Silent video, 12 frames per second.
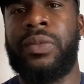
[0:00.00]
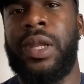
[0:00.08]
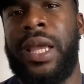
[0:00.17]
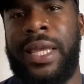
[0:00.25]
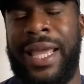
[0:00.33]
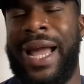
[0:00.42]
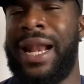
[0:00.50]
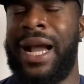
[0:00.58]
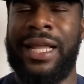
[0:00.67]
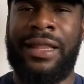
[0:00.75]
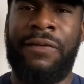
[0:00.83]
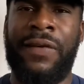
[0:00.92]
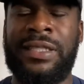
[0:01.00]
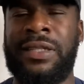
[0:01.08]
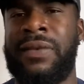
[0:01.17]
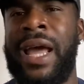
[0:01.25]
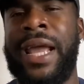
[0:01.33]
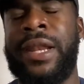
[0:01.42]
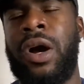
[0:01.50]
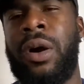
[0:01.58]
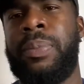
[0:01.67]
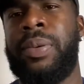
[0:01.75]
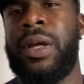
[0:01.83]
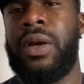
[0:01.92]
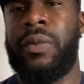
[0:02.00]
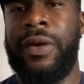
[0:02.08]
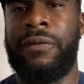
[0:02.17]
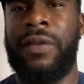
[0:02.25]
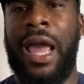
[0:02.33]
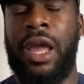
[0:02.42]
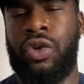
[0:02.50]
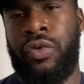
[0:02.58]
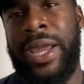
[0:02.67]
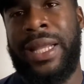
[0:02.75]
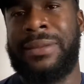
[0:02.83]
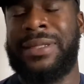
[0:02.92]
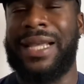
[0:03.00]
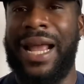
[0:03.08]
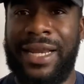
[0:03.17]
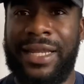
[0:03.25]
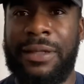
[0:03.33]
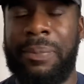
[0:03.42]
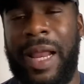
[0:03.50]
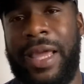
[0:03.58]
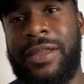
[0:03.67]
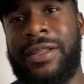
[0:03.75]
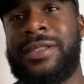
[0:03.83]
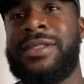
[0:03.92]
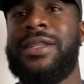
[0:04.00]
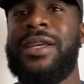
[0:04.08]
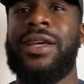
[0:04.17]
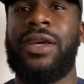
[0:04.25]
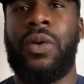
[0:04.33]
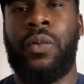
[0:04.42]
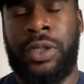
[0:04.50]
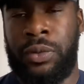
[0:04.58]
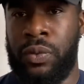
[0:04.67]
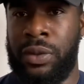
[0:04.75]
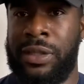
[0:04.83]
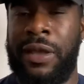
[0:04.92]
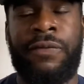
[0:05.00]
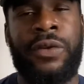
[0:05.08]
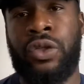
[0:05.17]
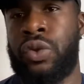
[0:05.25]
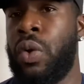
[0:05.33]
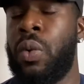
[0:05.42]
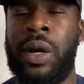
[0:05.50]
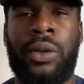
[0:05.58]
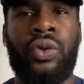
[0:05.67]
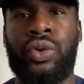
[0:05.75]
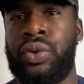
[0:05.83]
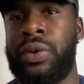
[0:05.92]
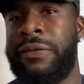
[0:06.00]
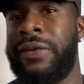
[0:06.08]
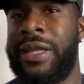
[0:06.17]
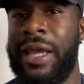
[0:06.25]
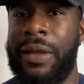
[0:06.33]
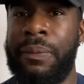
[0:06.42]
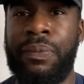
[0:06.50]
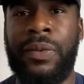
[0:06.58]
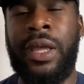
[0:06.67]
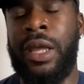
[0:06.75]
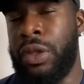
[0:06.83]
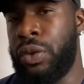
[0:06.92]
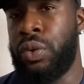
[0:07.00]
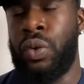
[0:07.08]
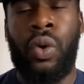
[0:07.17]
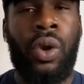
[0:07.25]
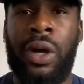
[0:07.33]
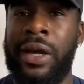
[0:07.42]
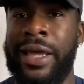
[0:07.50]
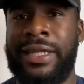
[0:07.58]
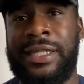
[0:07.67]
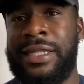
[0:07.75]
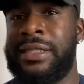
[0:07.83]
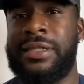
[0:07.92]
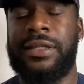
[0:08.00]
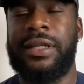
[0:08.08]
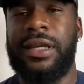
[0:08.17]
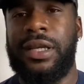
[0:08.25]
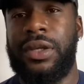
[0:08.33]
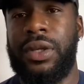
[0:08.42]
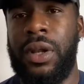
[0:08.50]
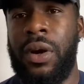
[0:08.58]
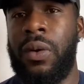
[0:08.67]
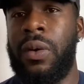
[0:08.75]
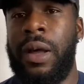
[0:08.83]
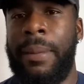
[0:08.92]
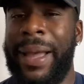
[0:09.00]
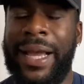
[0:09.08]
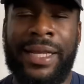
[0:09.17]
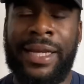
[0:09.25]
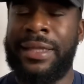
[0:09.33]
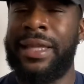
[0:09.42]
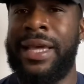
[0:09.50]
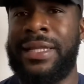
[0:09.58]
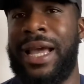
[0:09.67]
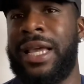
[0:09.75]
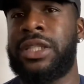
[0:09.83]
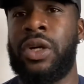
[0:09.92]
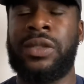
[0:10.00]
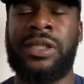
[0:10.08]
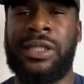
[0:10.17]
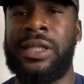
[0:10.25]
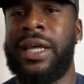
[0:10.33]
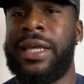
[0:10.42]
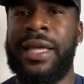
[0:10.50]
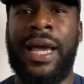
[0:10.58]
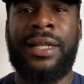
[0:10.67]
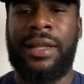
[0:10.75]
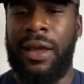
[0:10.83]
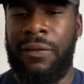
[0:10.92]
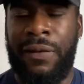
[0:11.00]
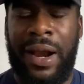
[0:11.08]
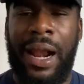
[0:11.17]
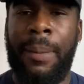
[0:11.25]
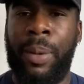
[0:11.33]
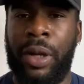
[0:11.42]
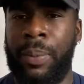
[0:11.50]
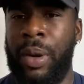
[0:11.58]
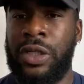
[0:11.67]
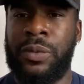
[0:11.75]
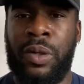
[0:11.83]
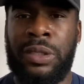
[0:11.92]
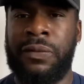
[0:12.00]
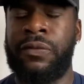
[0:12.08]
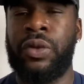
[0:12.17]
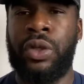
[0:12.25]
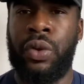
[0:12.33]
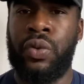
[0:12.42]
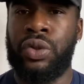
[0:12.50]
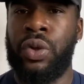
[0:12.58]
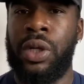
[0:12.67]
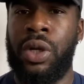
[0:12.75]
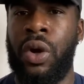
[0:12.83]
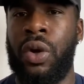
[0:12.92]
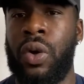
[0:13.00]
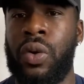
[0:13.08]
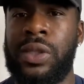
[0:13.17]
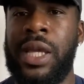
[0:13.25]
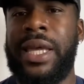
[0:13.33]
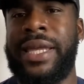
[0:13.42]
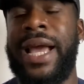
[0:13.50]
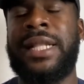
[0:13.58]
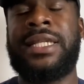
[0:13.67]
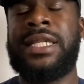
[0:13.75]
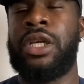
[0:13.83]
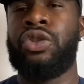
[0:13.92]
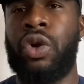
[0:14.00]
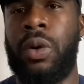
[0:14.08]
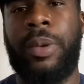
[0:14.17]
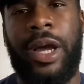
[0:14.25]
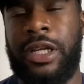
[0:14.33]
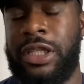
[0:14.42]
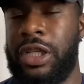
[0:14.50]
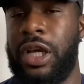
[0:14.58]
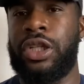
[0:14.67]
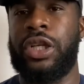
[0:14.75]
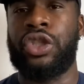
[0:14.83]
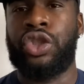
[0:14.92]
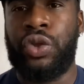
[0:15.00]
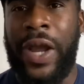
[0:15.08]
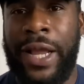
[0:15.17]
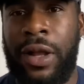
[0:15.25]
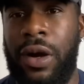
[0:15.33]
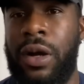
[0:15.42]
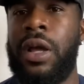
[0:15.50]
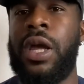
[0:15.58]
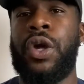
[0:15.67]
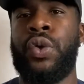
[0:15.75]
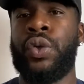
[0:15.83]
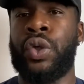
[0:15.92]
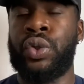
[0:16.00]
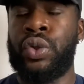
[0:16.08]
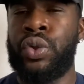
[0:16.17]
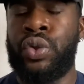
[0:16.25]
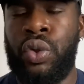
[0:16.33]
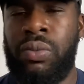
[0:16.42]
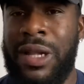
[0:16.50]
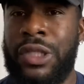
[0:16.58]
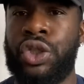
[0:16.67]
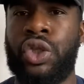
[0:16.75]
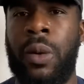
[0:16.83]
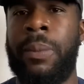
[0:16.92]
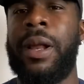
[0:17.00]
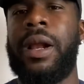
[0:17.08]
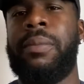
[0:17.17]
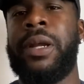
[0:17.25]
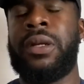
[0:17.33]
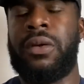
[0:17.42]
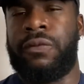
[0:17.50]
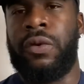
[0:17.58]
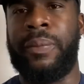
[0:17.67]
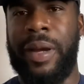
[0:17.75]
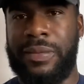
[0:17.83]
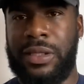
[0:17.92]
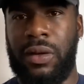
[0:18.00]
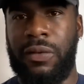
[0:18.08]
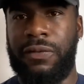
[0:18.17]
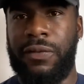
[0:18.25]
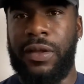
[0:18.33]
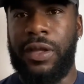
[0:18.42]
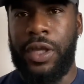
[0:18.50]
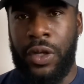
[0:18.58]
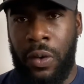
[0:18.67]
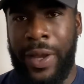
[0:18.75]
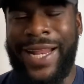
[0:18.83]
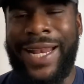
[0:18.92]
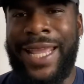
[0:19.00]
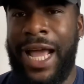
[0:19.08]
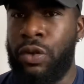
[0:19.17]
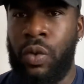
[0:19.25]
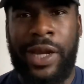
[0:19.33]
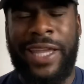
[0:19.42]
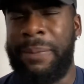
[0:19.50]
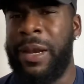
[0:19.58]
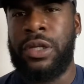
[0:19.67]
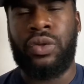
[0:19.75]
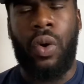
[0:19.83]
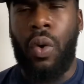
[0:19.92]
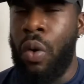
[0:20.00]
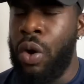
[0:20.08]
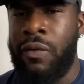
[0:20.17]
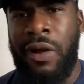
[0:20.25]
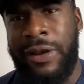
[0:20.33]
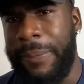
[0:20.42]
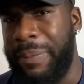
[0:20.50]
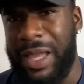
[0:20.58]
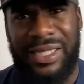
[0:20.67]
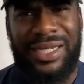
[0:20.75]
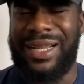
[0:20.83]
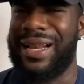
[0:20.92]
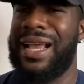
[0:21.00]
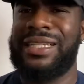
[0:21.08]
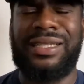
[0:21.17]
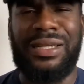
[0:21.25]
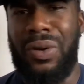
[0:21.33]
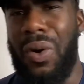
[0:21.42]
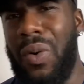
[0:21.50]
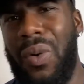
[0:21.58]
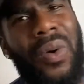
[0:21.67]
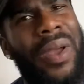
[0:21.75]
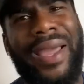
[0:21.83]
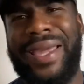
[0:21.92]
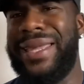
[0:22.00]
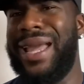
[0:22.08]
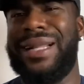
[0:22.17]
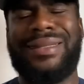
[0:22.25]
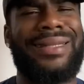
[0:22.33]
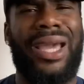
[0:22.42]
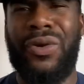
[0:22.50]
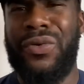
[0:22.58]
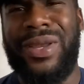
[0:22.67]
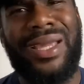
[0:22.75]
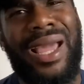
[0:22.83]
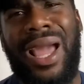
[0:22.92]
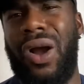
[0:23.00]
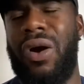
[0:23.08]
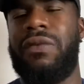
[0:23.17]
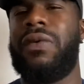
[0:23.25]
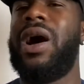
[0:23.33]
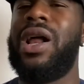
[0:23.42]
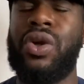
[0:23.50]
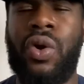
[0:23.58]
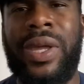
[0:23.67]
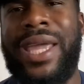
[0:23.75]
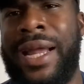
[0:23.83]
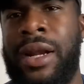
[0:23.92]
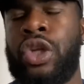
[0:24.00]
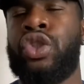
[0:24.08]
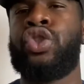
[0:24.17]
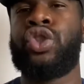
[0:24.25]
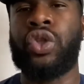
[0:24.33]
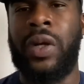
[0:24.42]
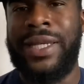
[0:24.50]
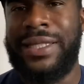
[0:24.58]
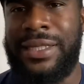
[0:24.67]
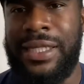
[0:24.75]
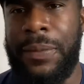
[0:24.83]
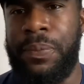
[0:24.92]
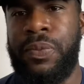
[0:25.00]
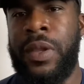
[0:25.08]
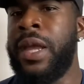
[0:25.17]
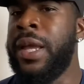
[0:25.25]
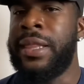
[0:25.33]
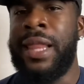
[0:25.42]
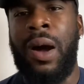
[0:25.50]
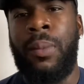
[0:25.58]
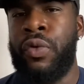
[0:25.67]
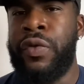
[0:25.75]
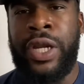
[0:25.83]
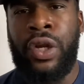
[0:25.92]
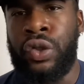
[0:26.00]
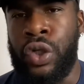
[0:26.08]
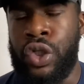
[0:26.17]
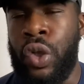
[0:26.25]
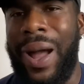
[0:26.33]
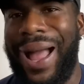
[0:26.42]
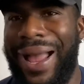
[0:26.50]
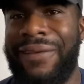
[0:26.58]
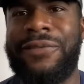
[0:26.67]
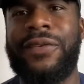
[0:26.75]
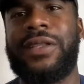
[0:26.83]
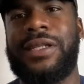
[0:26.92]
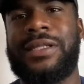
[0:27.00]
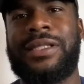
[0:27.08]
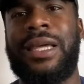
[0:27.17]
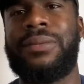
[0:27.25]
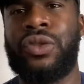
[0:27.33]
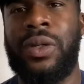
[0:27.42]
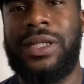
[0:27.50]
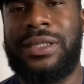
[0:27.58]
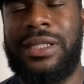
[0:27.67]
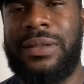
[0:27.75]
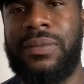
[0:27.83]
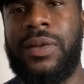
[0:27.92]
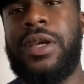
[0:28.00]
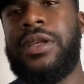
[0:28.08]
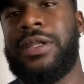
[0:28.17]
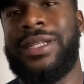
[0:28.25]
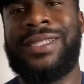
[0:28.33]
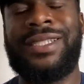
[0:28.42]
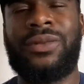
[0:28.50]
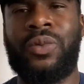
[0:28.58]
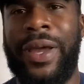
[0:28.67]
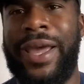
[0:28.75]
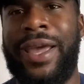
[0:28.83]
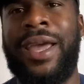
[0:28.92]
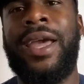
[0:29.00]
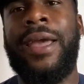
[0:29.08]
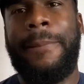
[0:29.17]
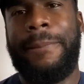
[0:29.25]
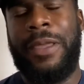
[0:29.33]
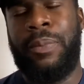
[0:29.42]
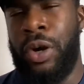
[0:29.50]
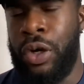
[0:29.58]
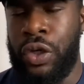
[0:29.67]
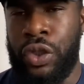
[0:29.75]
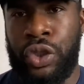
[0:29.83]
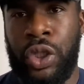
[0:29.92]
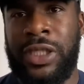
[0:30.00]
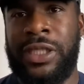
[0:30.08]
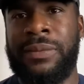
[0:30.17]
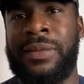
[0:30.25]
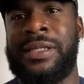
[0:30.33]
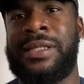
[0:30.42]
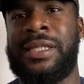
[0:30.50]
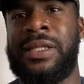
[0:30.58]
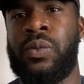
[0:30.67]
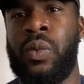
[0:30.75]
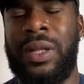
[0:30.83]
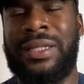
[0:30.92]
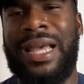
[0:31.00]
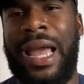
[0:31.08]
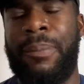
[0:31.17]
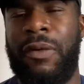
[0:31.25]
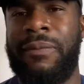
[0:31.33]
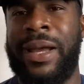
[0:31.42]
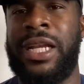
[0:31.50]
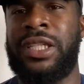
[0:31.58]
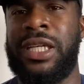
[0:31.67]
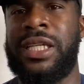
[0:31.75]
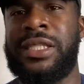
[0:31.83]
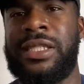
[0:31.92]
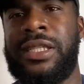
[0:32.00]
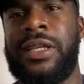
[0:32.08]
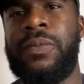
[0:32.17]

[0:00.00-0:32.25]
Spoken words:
he had like a defensive lineup with like great talented players, which will definitely score one or two every game, no longer exist. You know, back in the days at Chelsea, he had Frank Lampard, a box-to-box midfielder who was scoring a lot of goals. He had Didier Drogba, and a striker who could do two-man's job playing up front by himself. You know, and then he had quality players all around the pitch. He had Ashley Cole, he had Terry, Carvalho. He had a solid team. Now, Mourinho does not have the same solid team. So this is where people are going to judge him to see what type of manager is he.